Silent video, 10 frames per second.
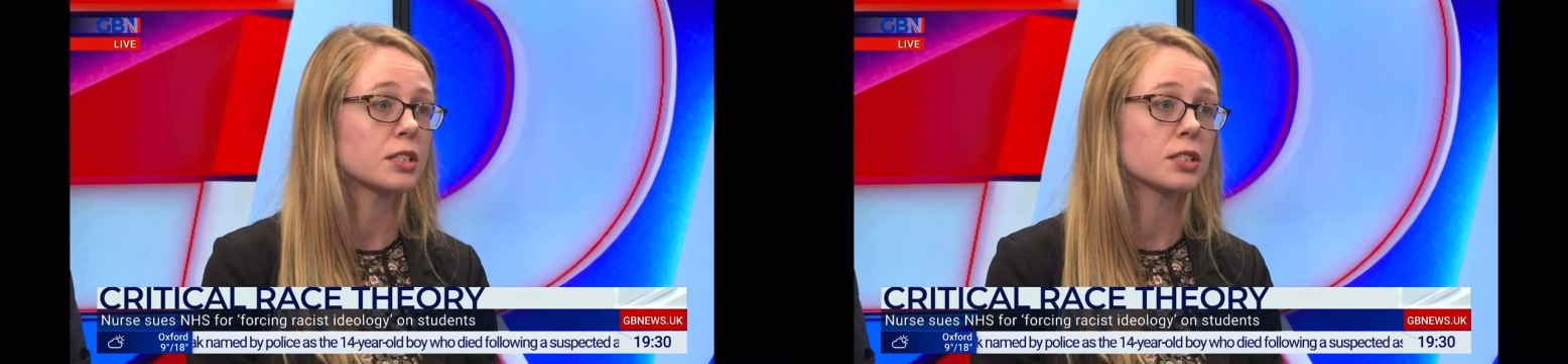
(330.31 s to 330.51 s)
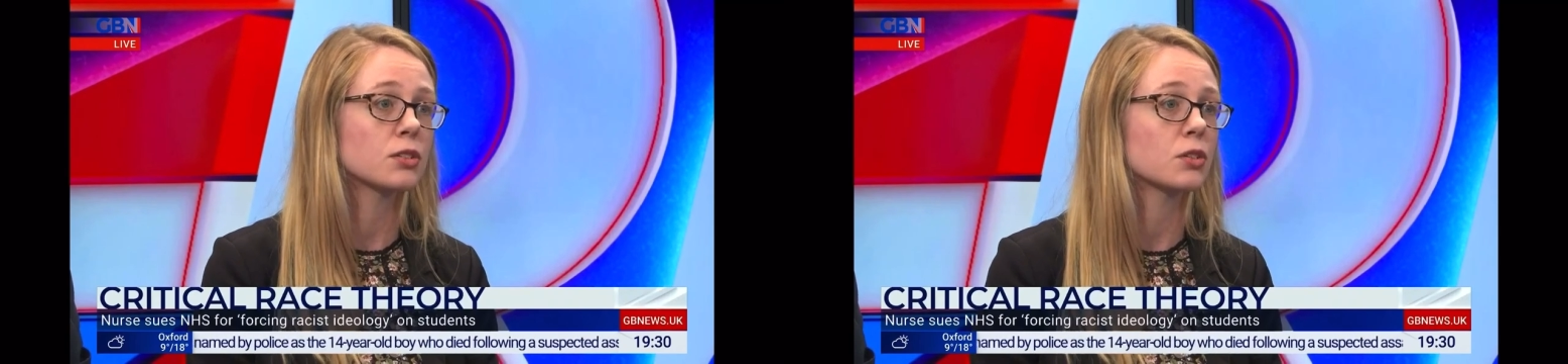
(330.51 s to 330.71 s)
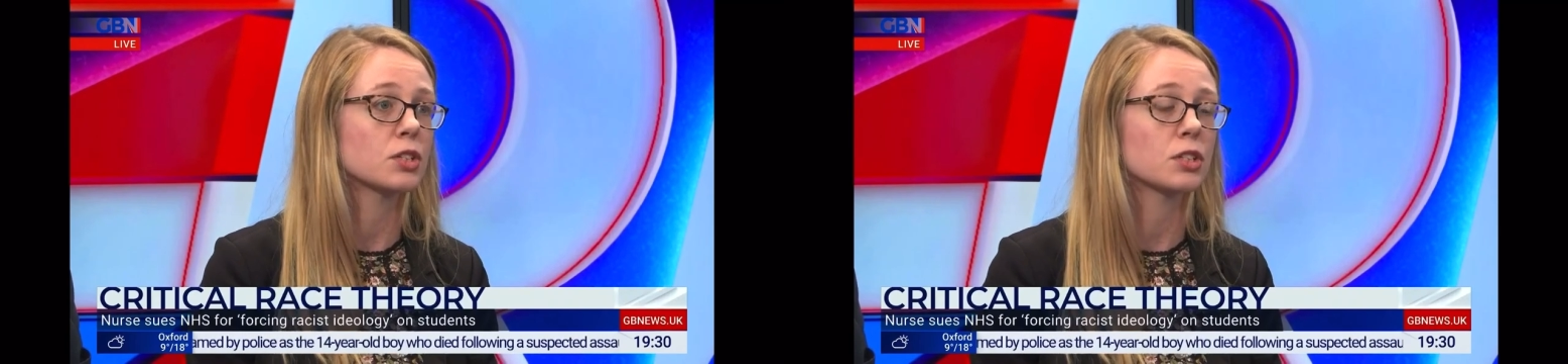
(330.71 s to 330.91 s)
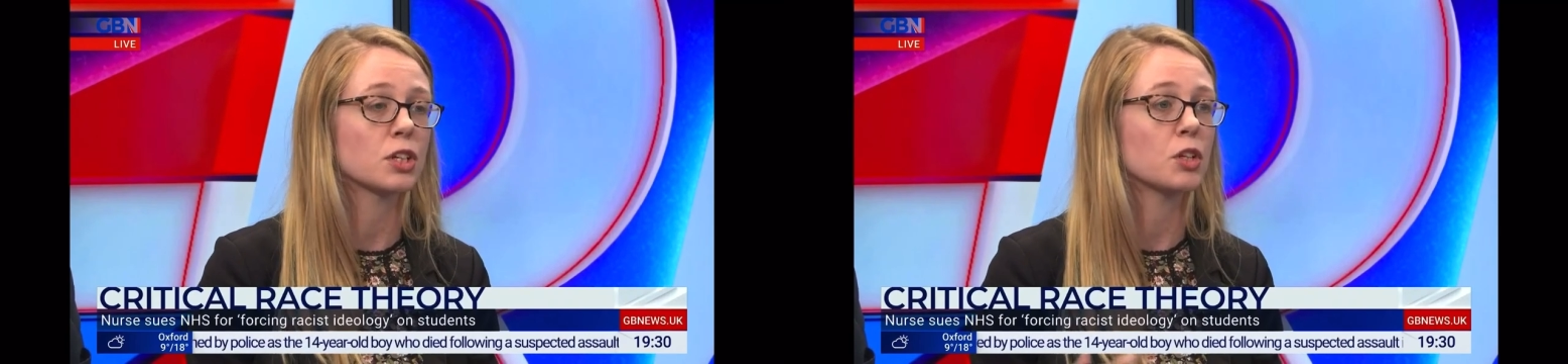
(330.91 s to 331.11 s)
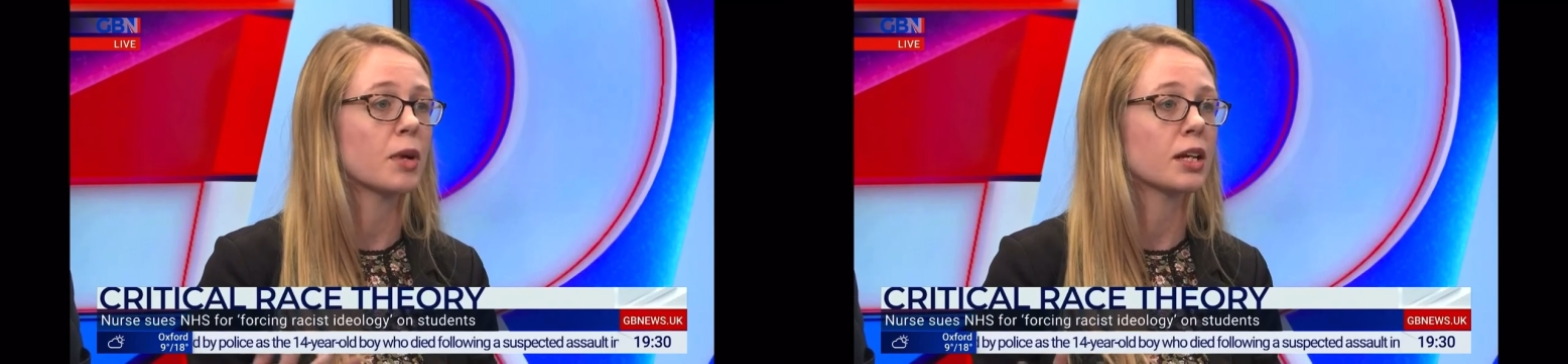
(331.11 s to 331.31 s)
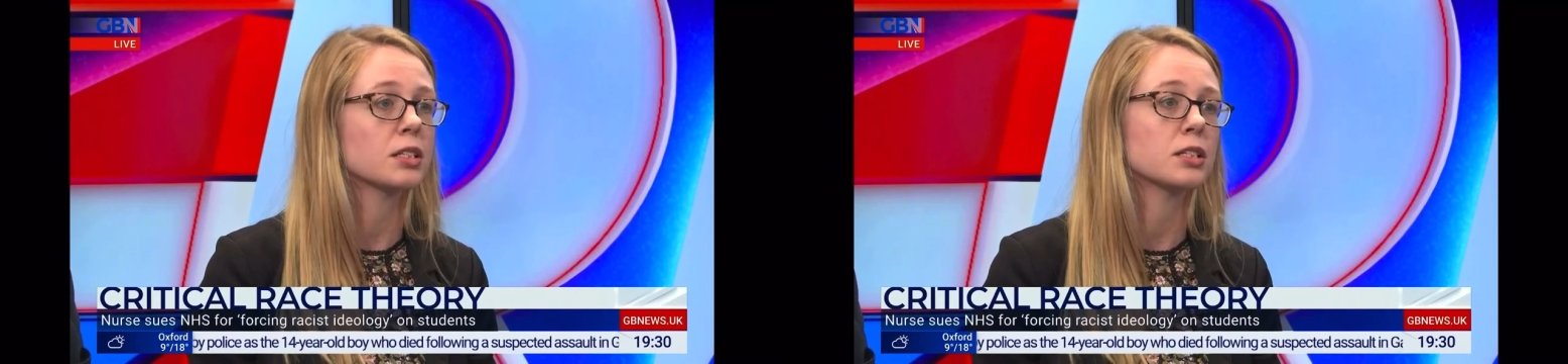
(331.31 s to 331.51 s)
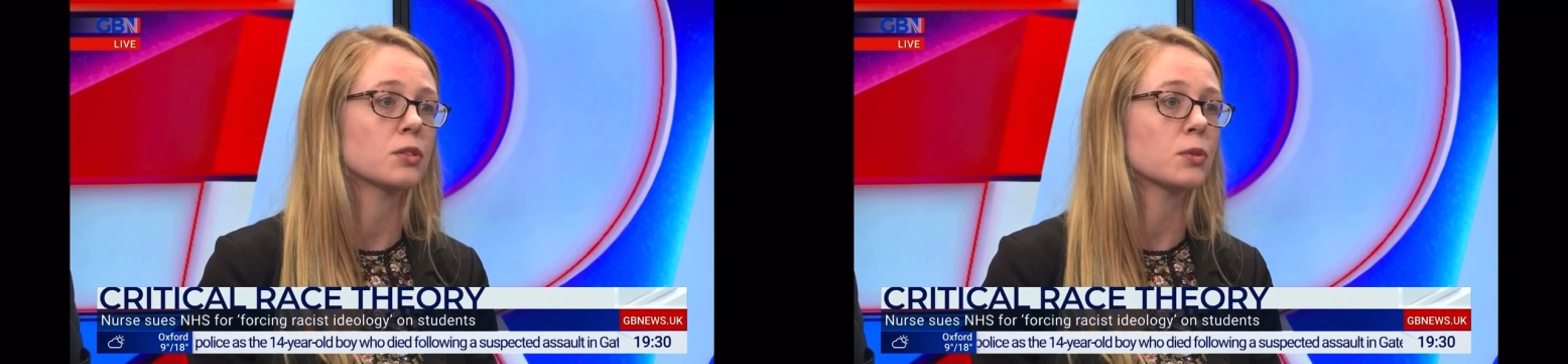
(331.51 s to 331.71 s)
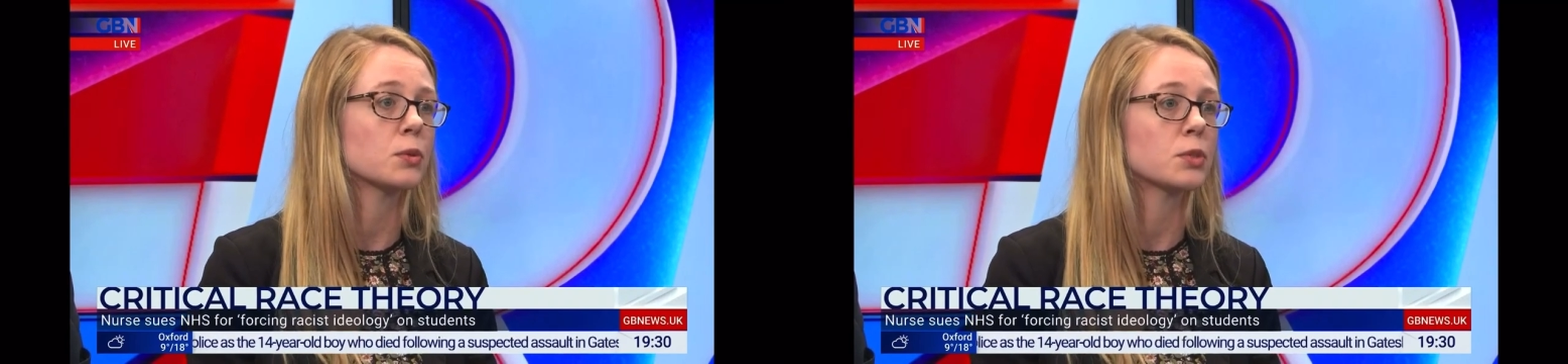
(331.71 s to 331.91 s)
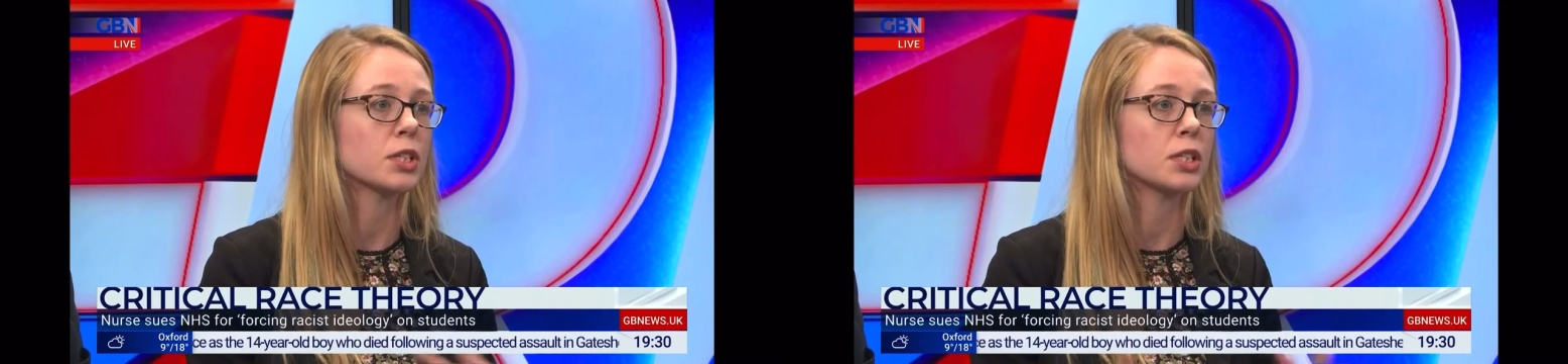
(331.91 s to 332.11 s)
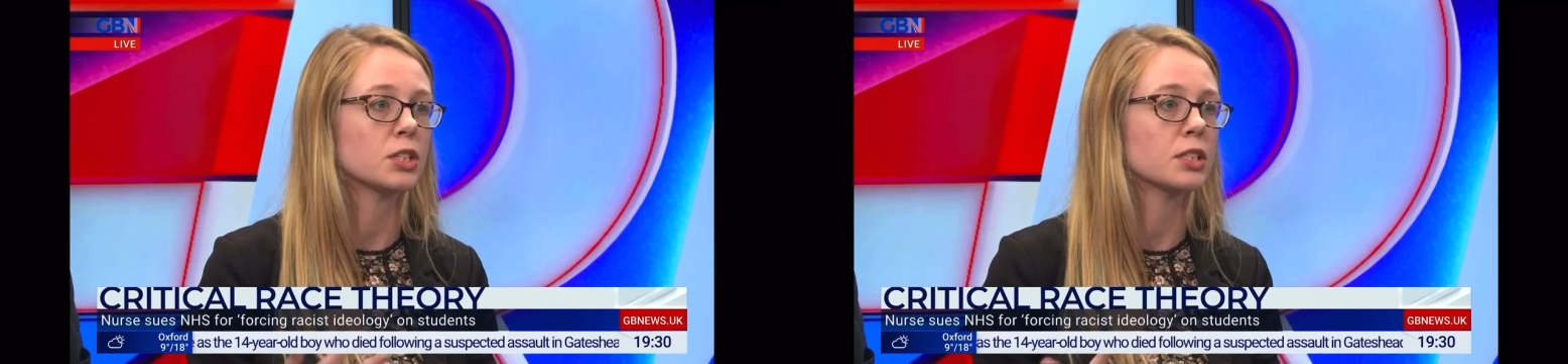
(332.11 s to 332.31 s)
This is not just a humanities course
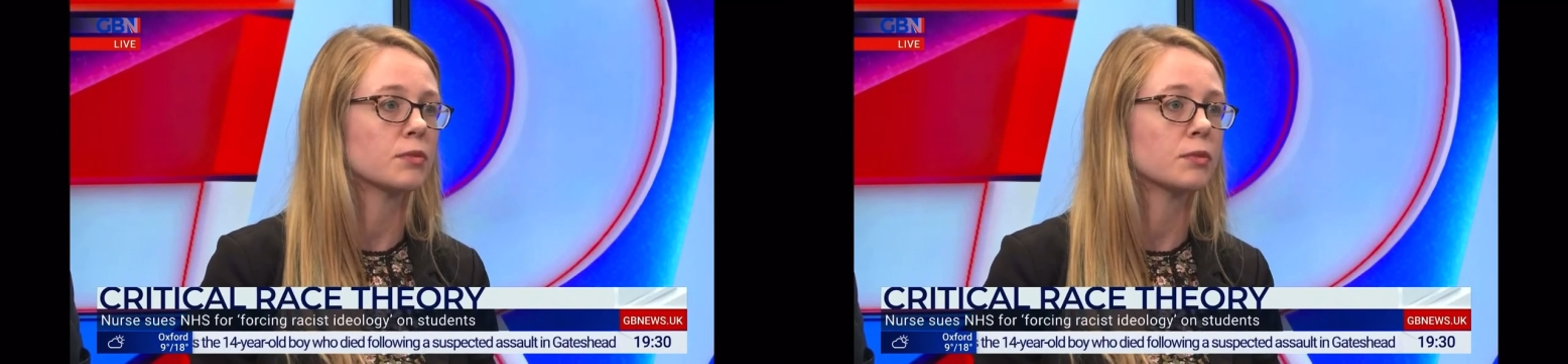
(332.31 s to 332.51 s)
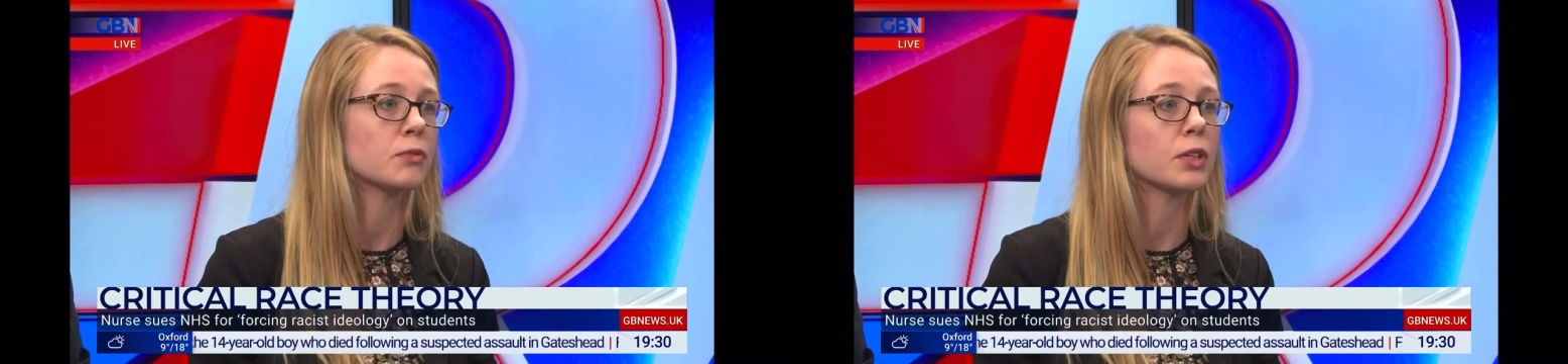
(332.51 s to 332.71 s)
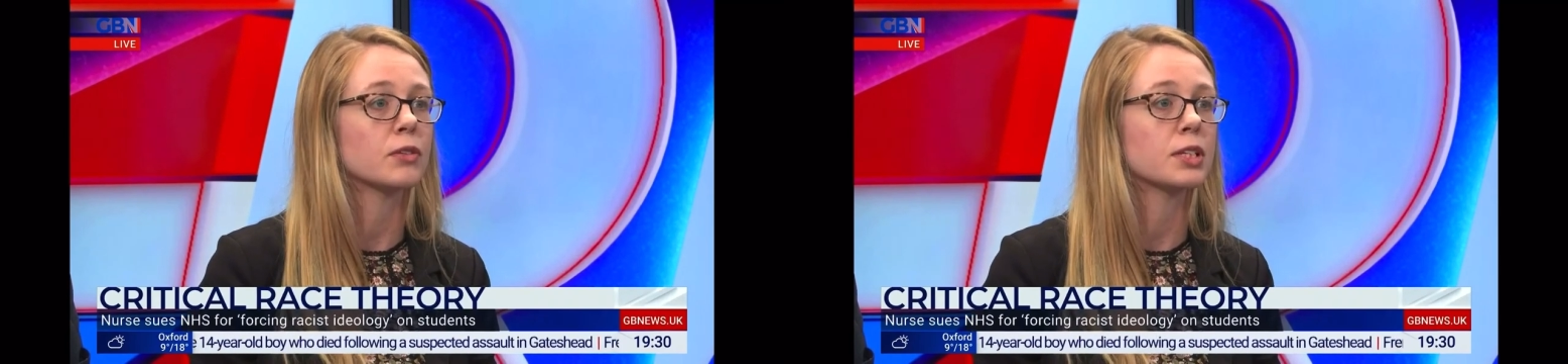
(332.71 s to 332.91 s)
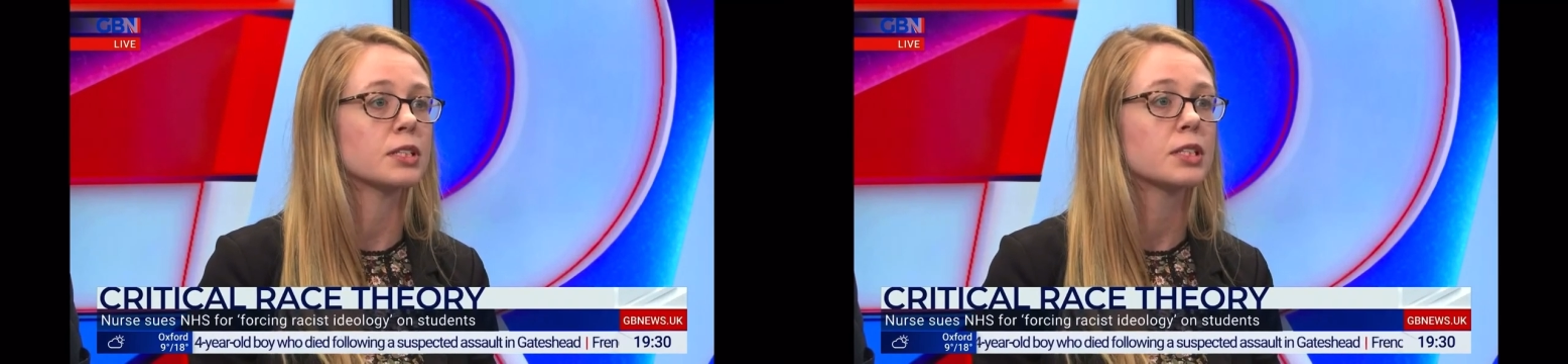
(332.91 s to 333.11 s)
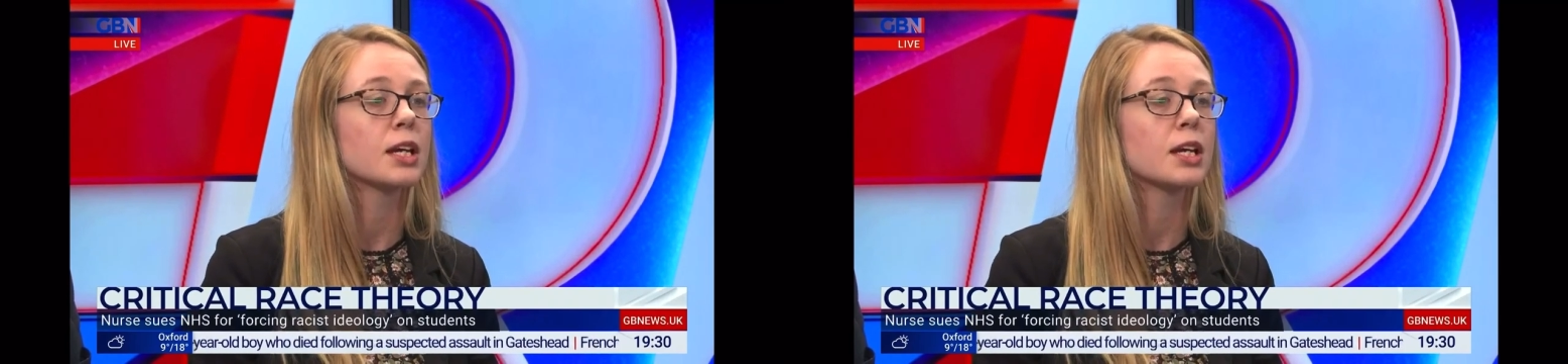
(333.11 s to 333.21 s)
teaching different theories.